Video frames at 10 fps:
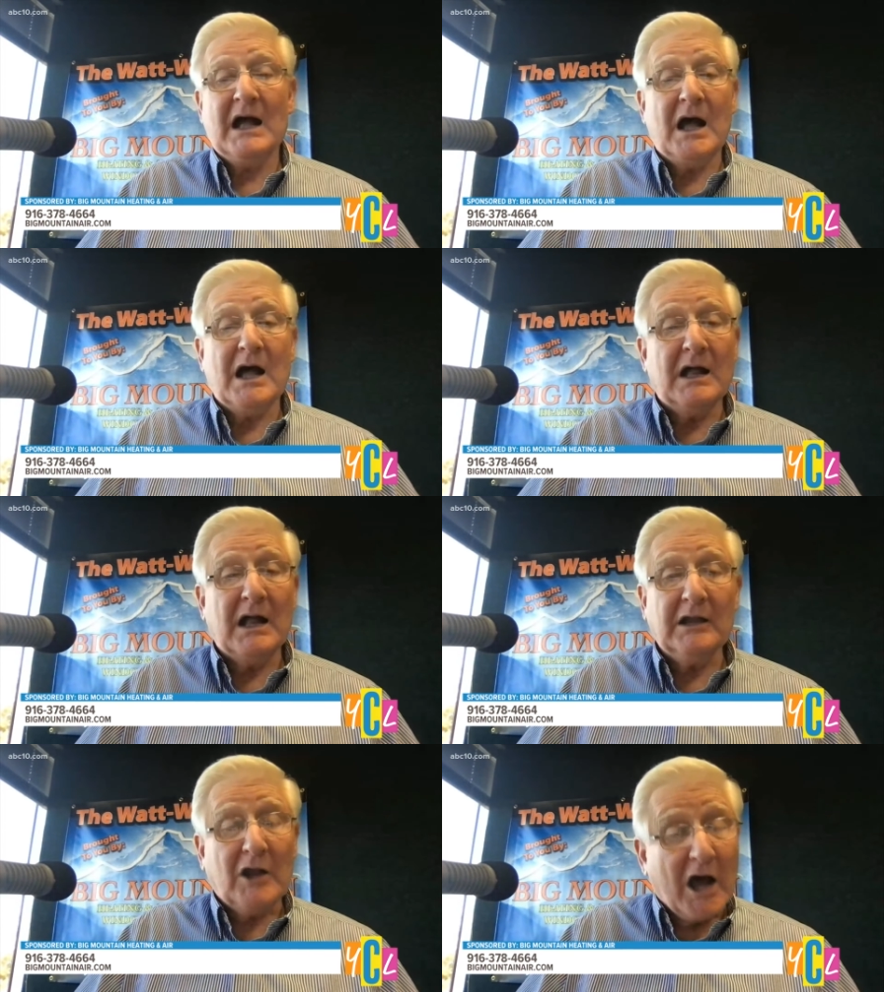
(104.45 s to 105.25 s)
Uh,
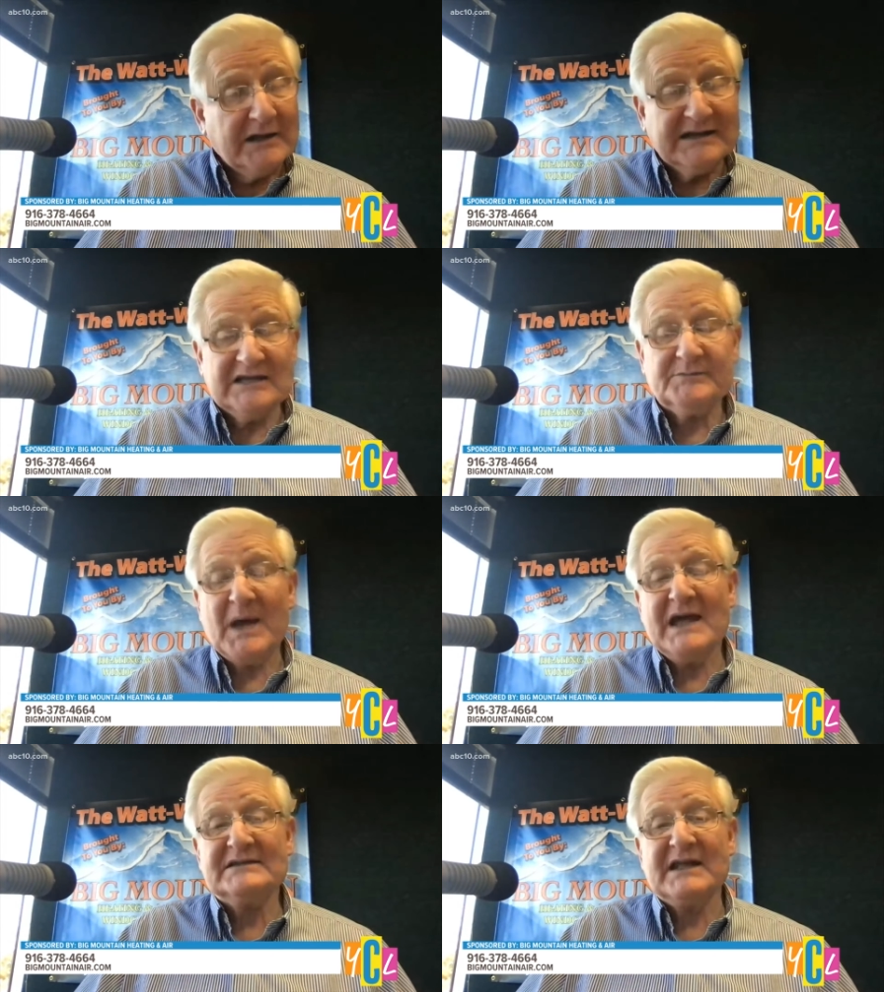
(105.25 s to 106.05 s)
a lot gets
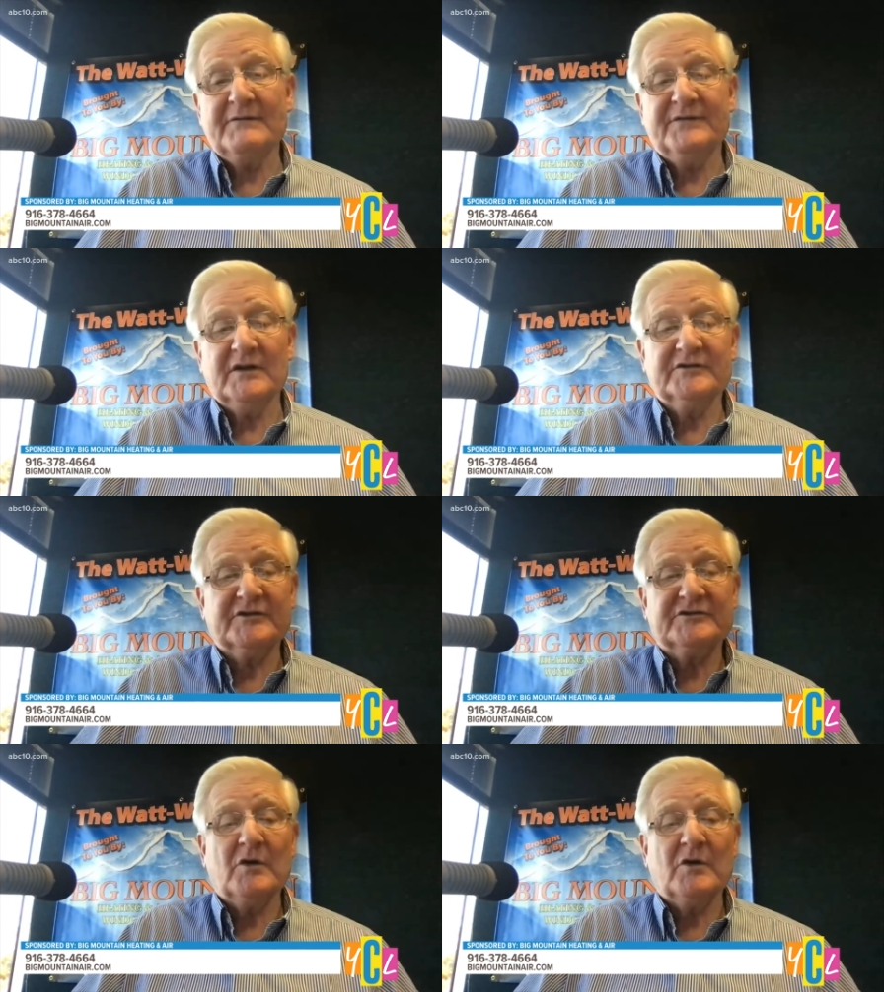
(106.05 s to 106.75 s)
past that filter.